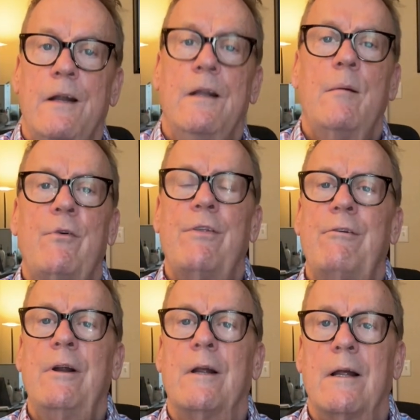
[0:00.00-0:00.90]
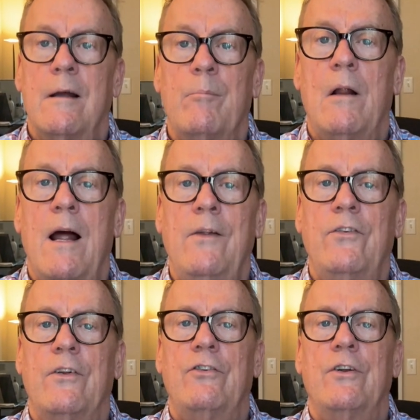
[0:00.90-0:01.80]
Number 3, compliance
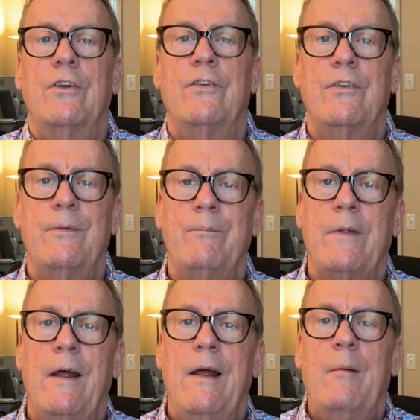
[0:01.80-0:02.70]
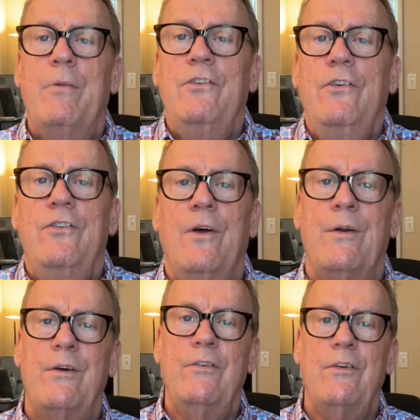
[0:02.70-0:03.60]
issues. Business
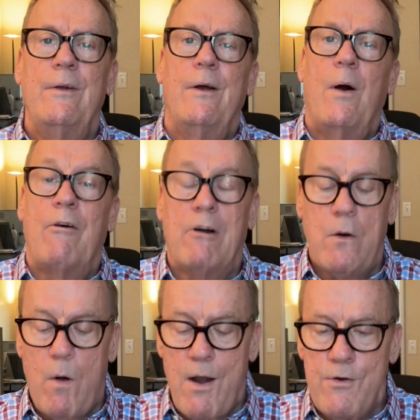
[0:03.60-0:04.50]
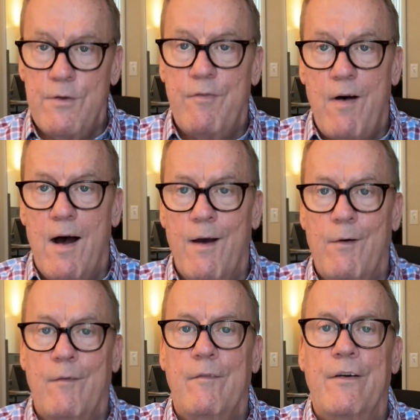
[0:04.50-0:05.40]
owners are required to file
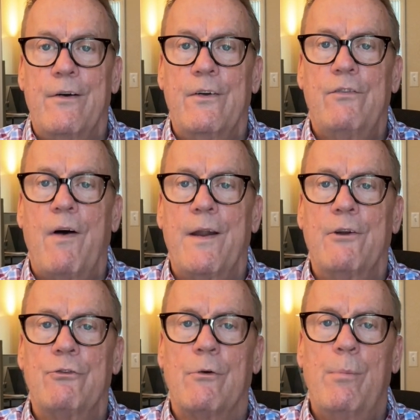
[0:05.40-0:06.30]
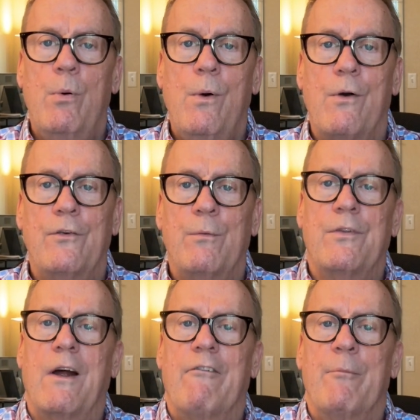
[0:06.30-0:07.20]
various financial reports with
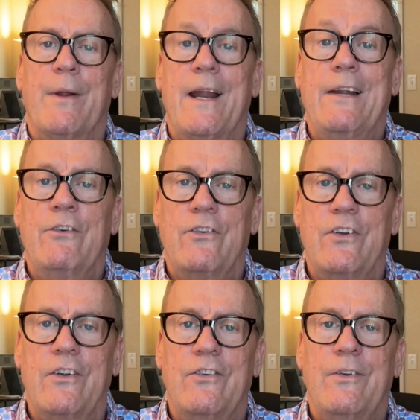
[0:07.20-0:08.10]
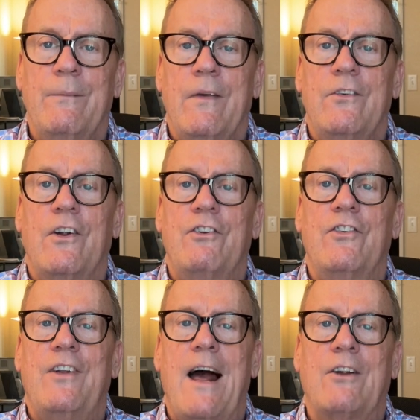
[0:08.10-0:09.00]
government agencies, such as
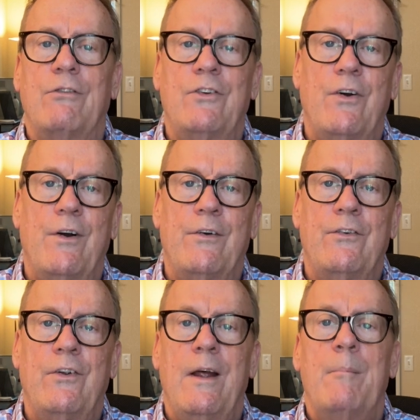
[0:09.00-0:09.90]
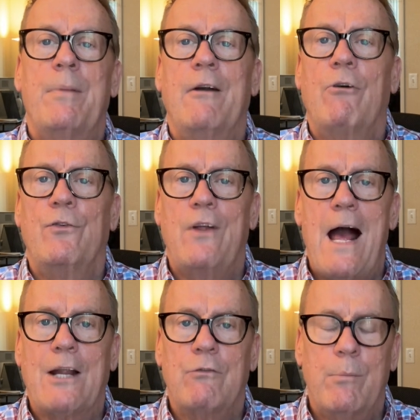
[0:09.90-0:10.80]
tax returns, payroll
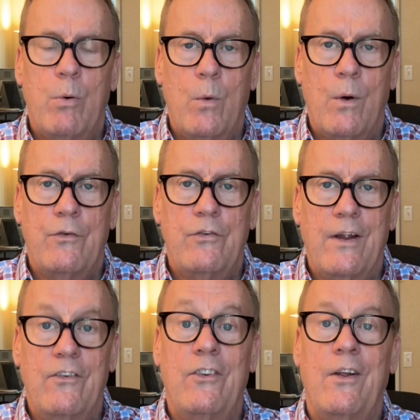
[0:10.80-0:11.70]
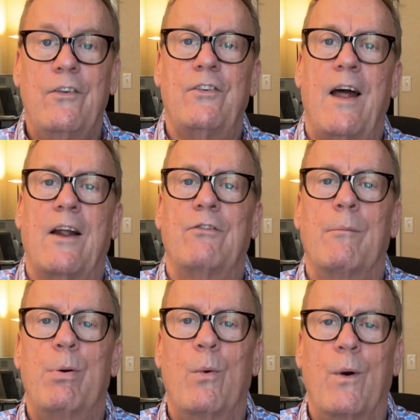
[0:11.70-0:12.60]
tax reports, and sales tax
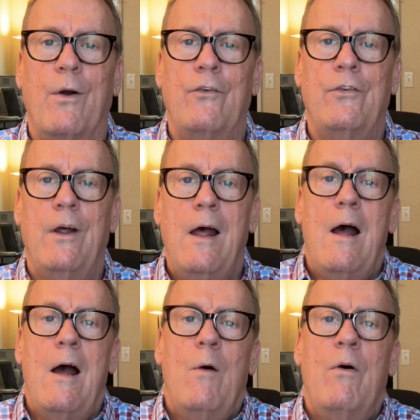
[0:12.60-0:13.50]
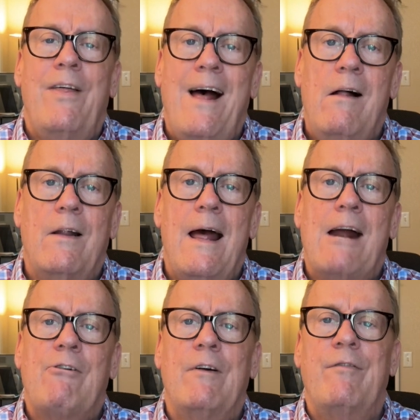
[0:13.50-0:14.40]
reports. Without
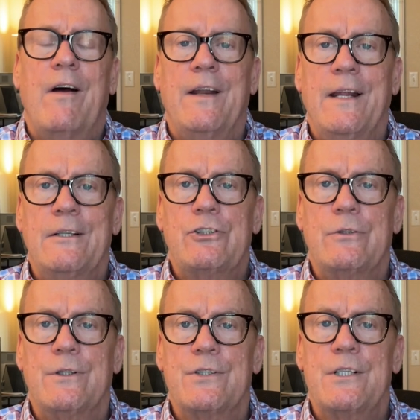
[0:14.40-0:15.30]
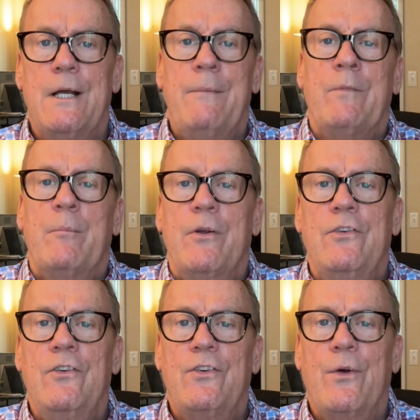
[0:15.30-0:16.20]
accurate financials,
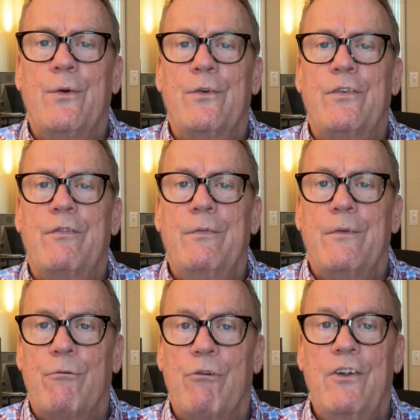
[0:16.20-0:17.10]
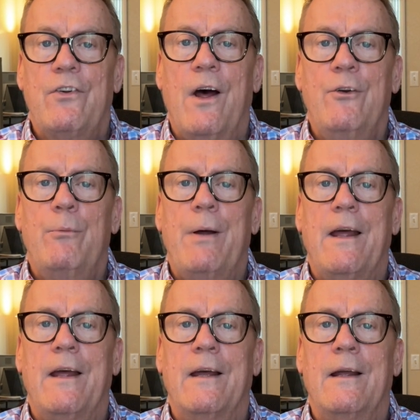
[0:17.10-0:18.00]
business owners risk
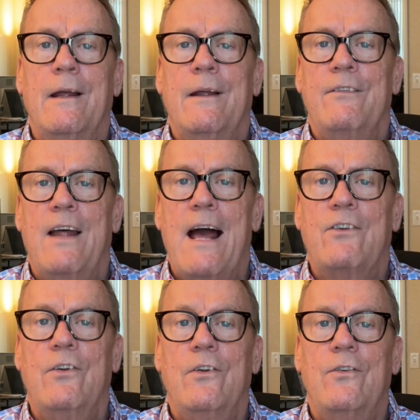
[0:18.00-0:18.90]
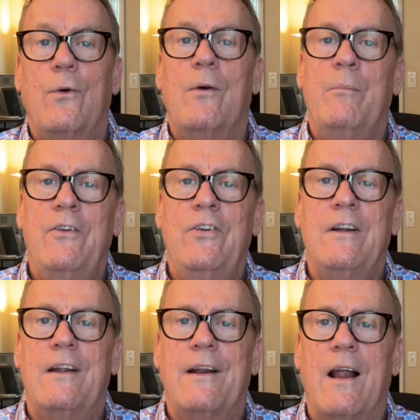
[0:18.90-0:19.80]
underpaying taxes or missing
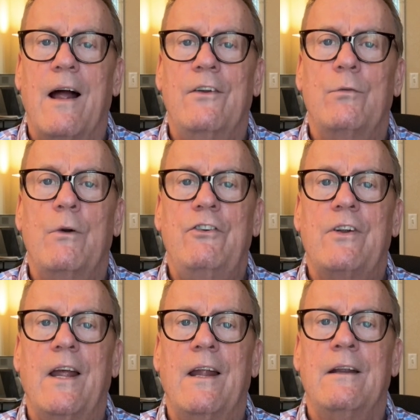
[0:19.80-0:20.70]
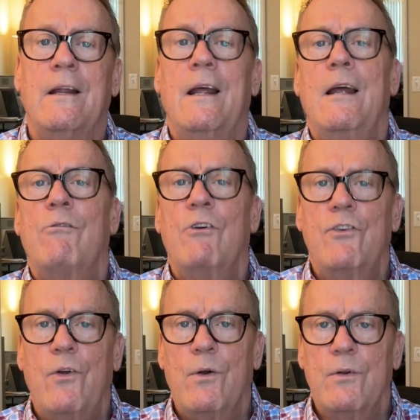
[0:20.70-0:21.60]
deadlines, which can
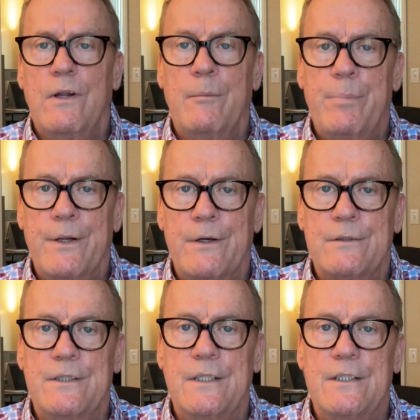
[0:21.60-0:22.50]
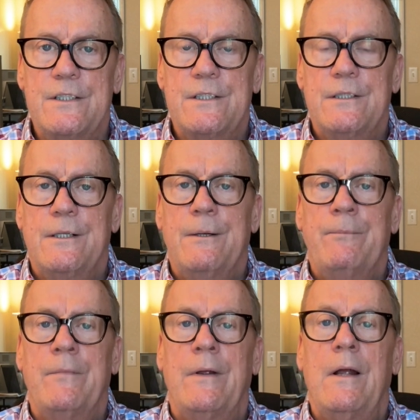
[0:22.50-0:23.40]
result in penalties.
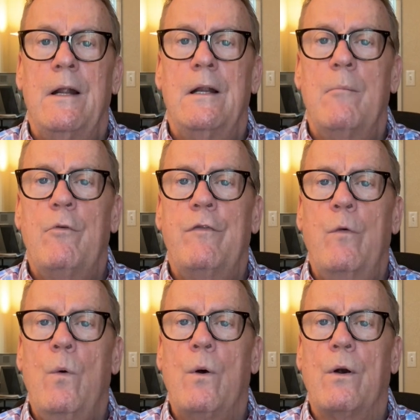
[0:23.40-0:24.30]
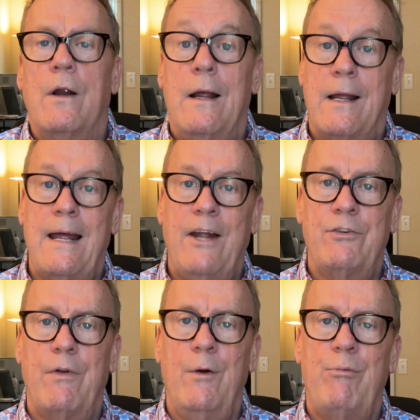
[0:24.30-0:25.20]
Number 4, cash
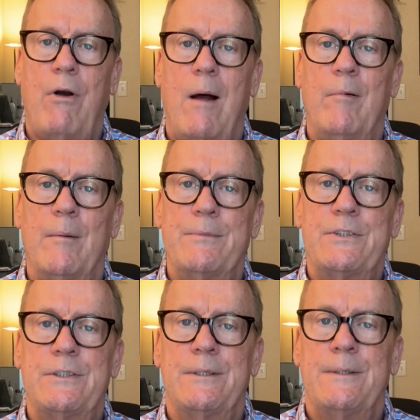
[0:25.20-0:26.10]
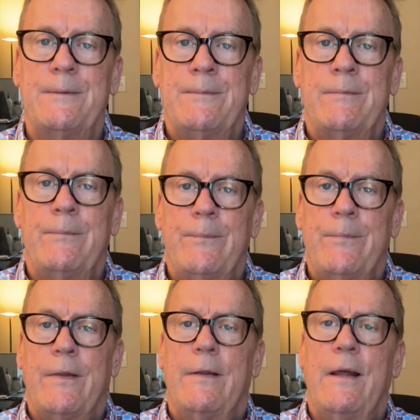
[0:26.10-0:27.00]
flow problems.
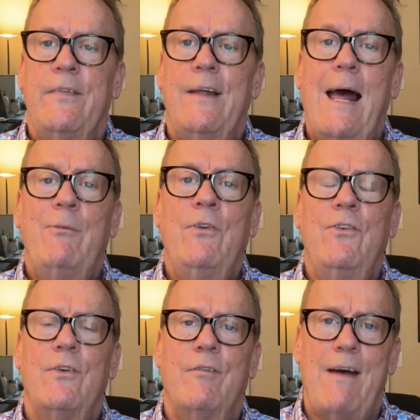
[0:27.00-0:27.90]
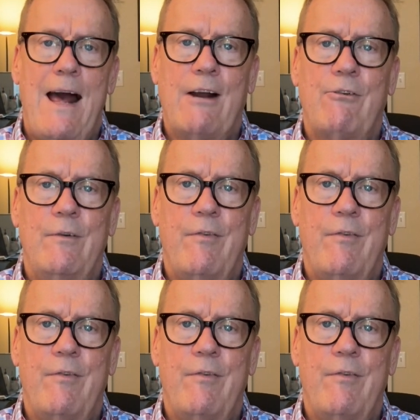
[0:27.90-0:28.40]
In the absence of accurate